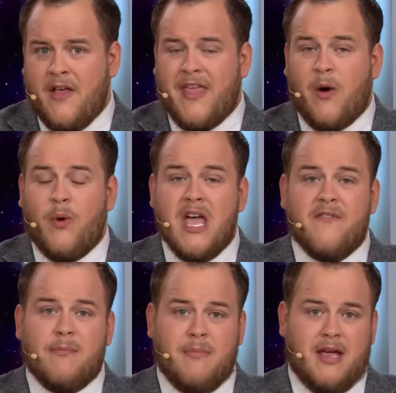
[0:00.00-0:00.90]
that we
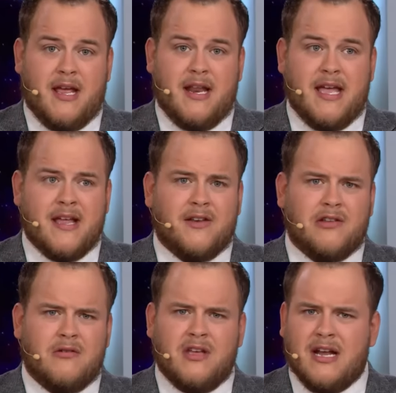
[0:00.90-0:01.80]
have admitted
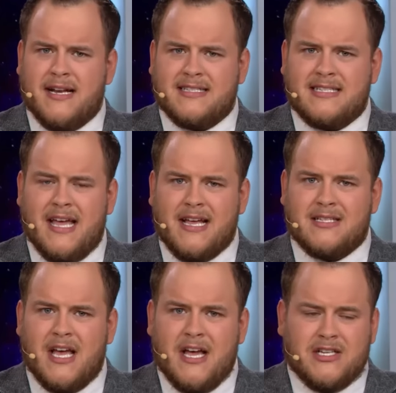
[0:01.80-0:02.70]
into the United
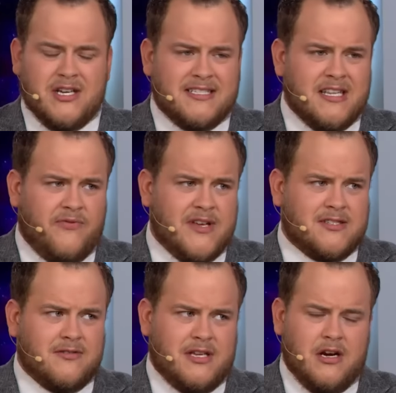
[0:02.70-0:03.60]
States. Just in the
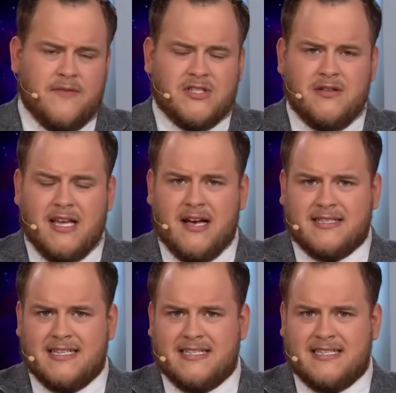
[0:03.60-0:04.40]
fiscal year of two thousand